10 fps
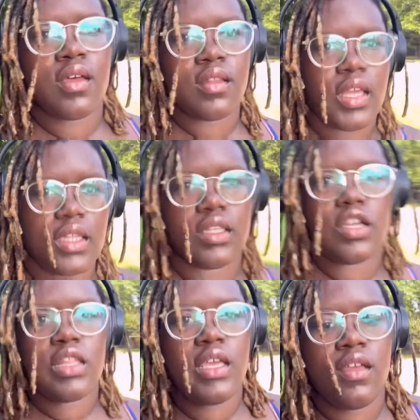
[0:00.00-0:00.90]
like
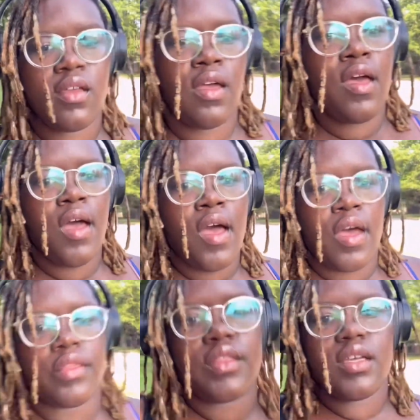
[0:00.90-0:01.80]
literally
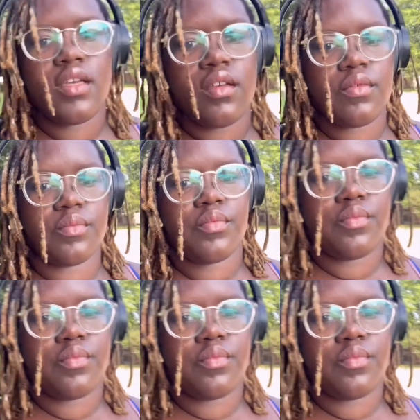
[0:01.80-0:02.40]
the